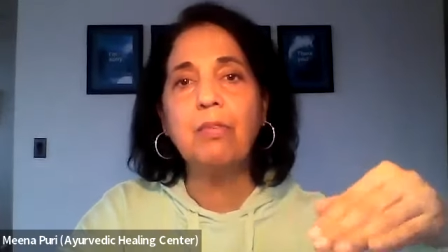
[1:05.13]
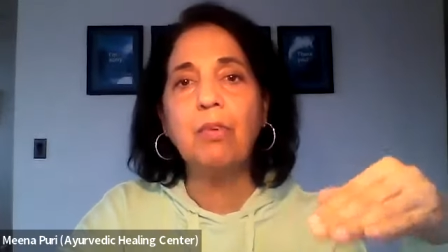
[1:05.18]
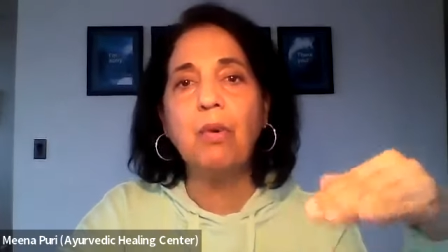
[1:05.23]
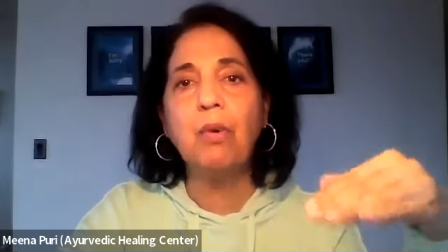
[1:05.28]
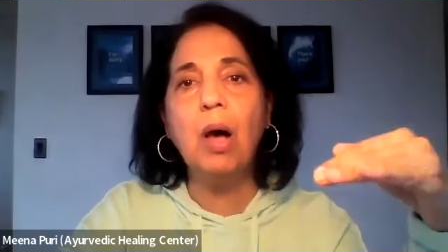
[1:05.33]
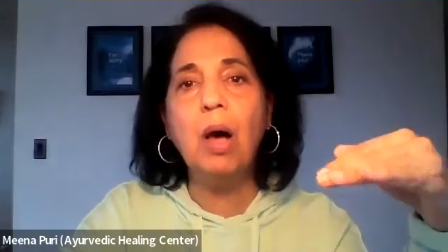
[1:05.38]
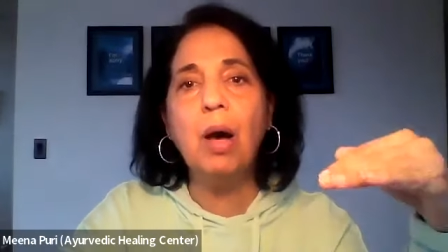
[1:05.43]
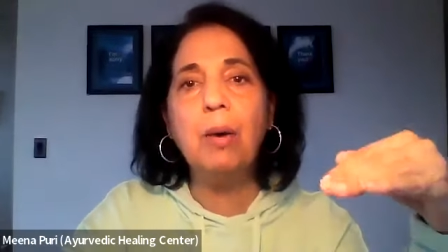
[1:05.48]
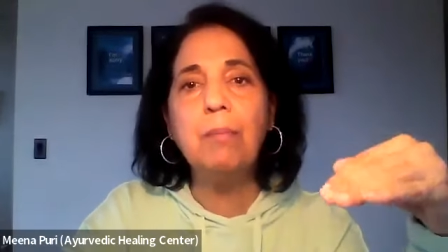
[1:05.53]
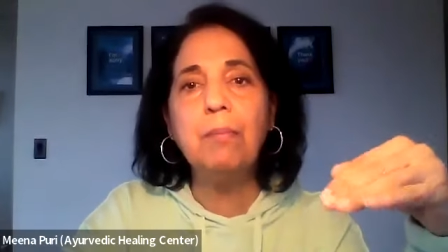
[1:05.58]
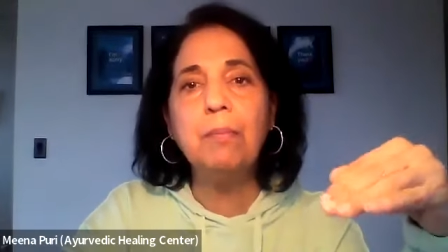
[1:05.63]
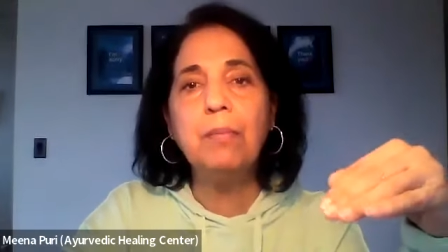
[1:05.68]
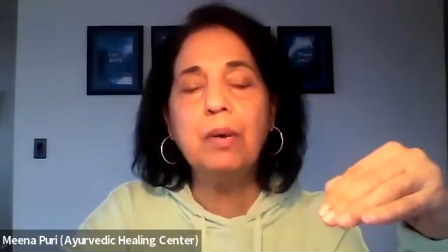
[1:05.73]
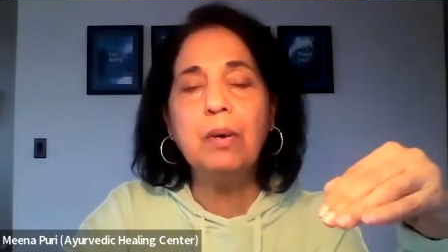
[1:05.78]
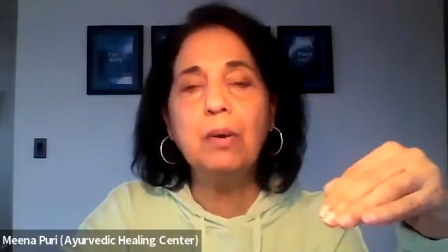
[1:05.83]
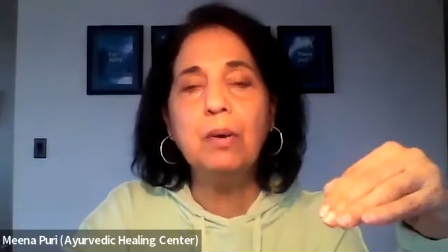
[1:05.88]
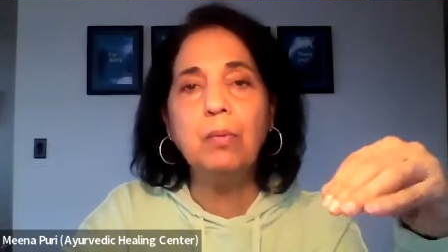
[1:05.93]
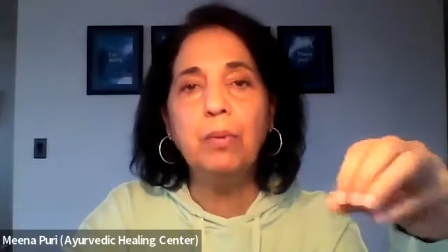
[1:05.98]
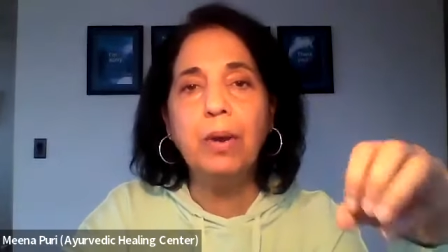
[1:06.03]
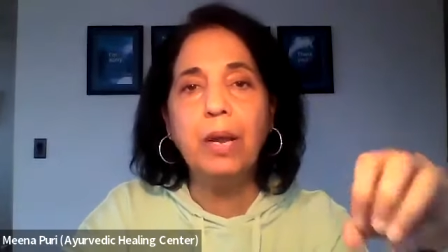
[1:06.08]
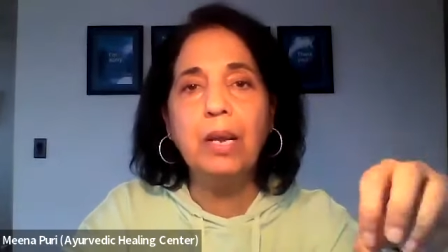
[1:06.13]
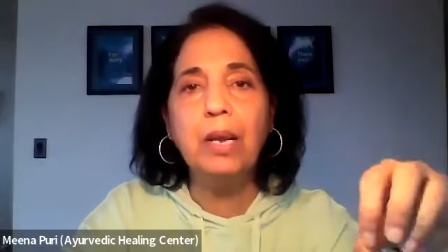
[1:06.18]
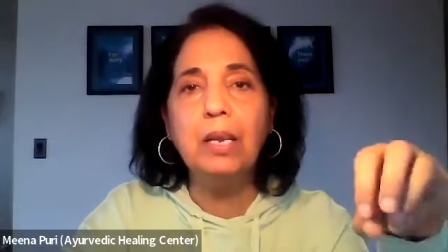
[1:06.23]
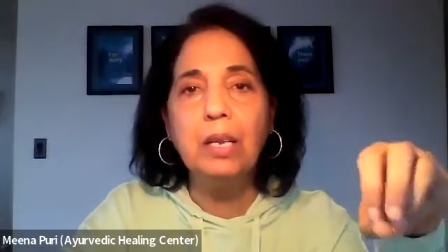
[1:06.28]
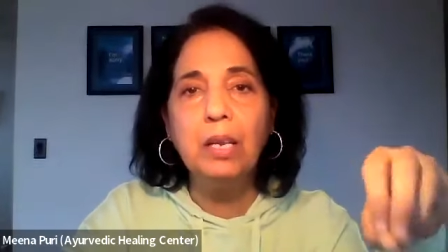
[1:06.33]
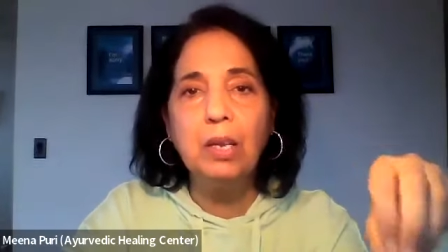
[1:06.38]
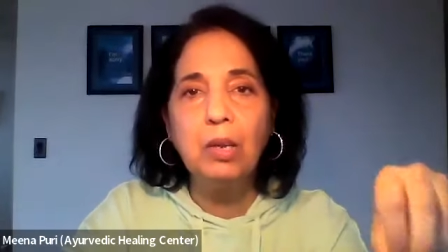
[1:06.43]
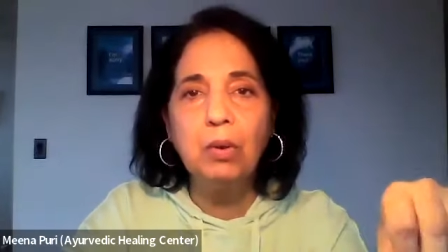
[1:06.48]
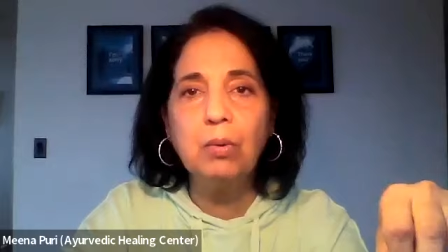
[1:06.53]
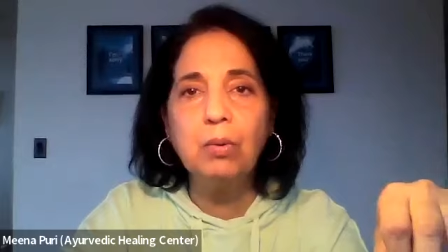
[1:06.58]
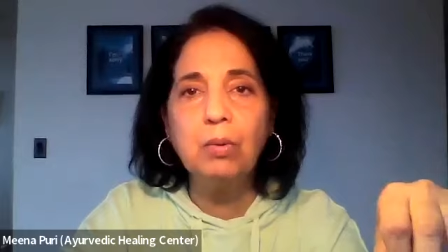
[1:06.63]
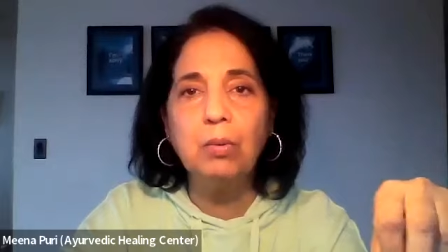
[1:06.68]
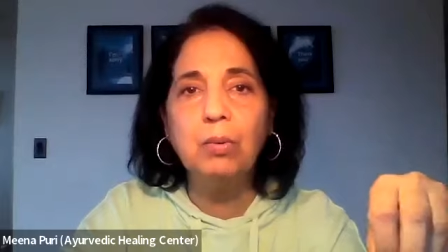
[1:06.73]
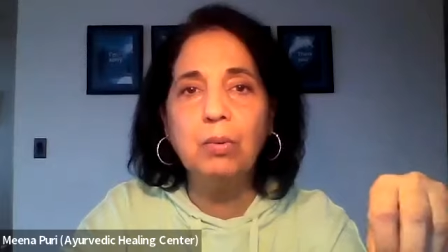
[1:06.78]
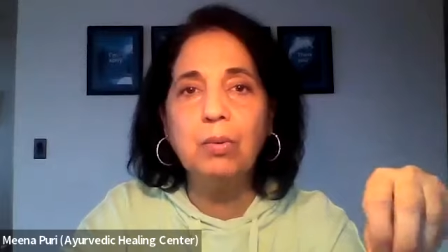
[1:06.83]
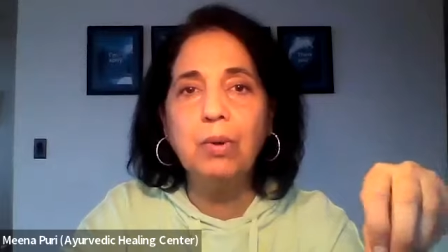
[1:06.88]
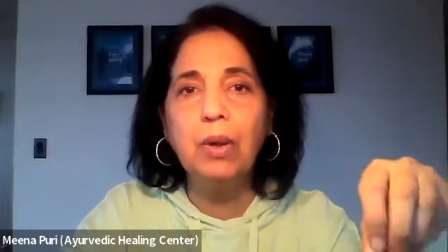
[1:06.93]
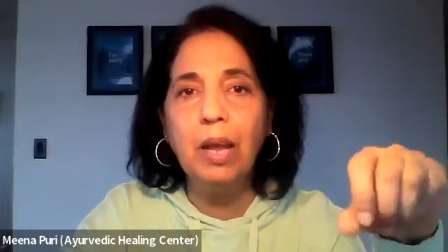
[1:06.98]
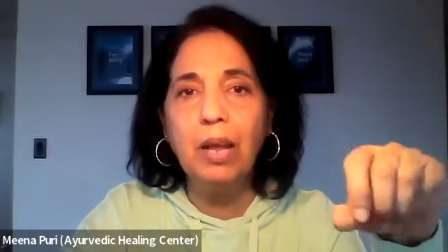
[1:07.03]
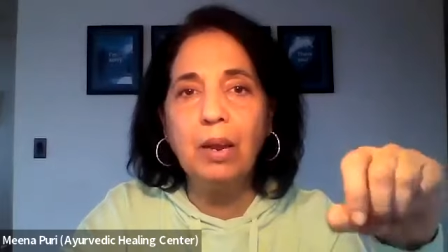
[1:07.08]
from when
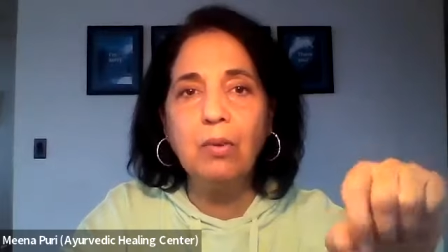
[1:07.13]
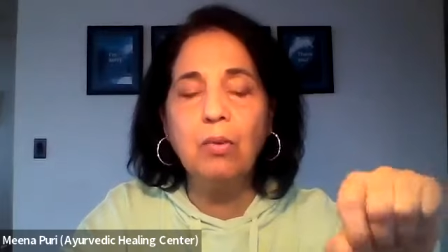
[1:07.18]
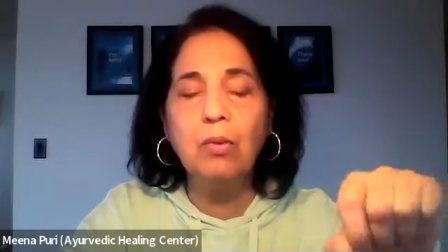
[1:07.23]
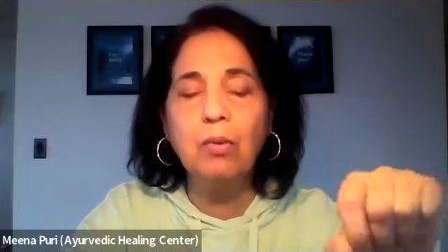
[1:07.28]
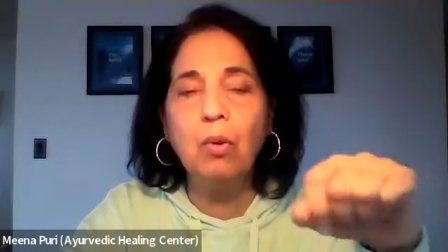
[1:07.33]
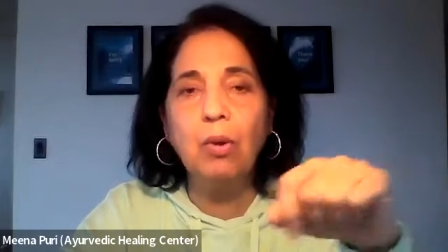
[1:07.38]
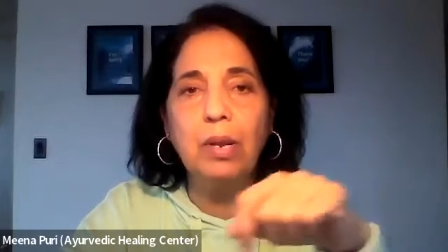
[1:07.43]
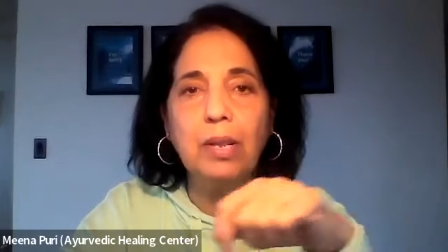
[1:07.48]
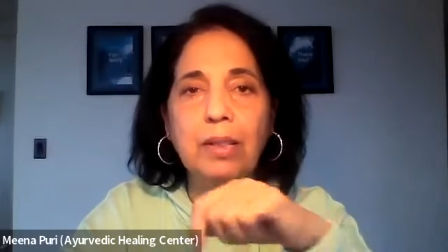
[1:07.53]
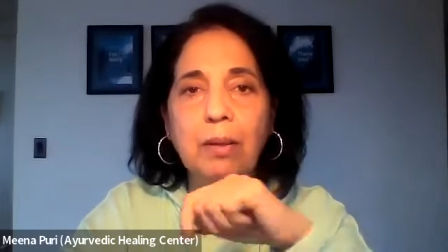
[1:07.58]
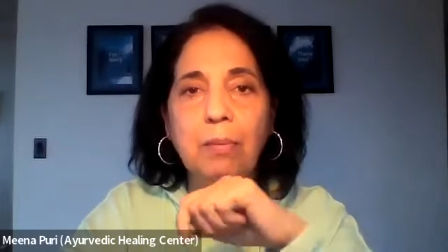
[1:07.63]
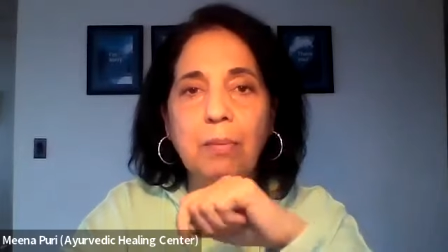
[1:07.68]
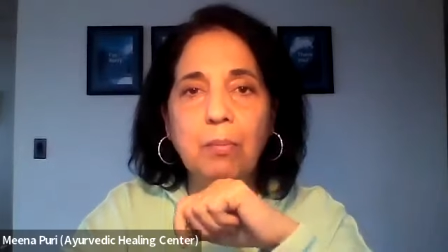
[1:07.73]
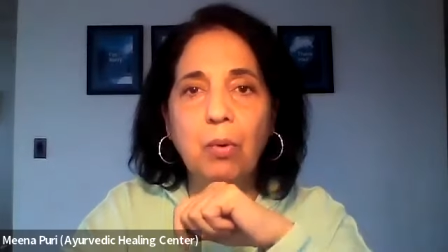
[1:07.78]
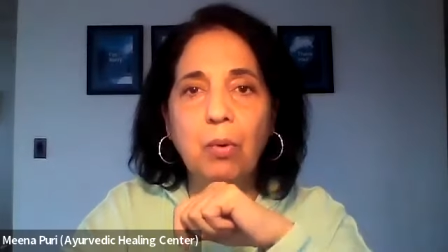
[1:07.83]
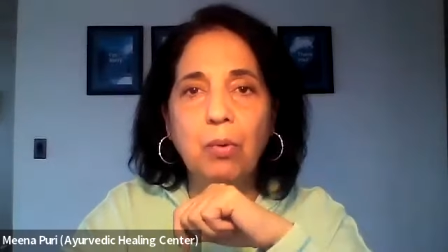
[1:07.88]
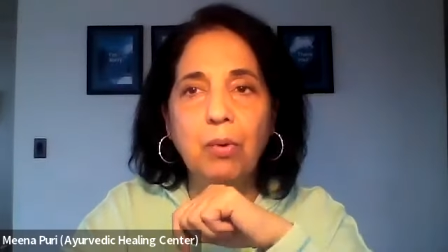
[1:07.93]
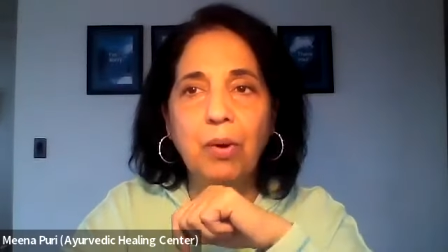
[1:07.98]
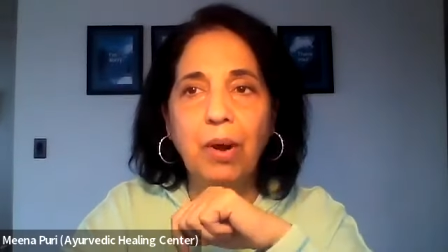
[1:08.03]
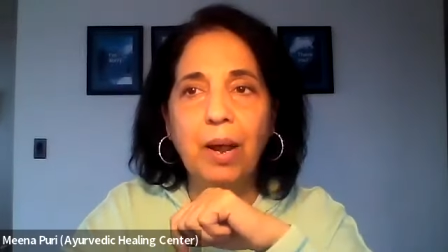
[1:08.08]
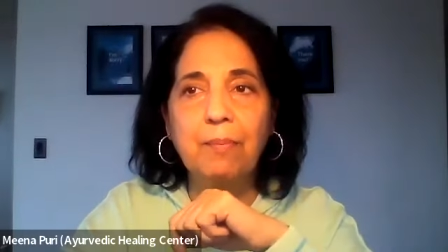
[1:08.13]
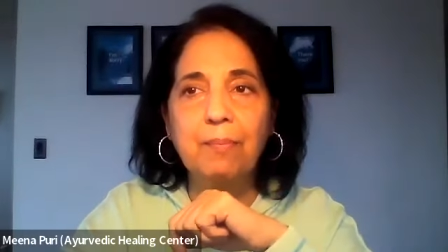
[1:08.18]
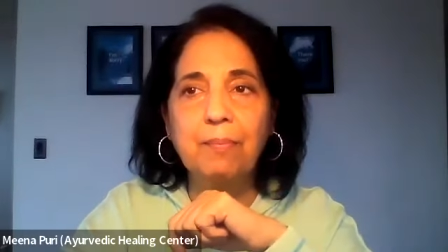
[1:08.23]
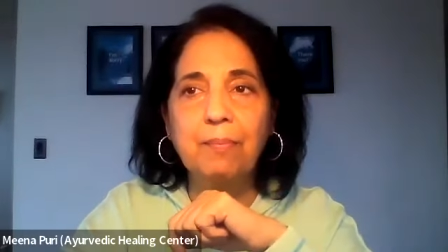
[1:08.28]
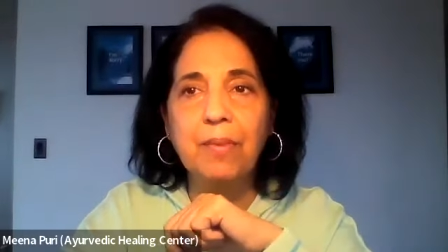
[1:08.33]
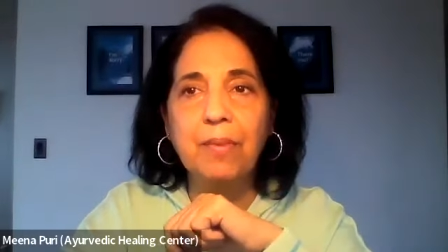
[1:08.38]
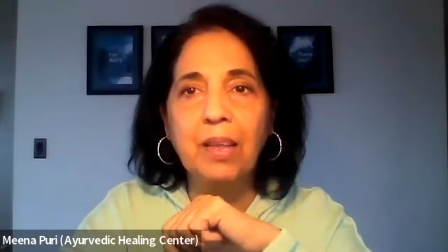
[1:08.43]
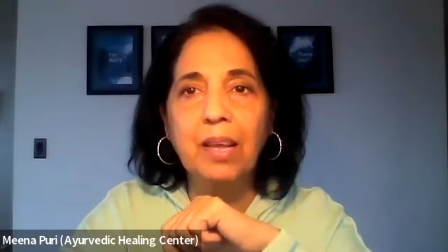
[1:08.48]
you enroll in the program.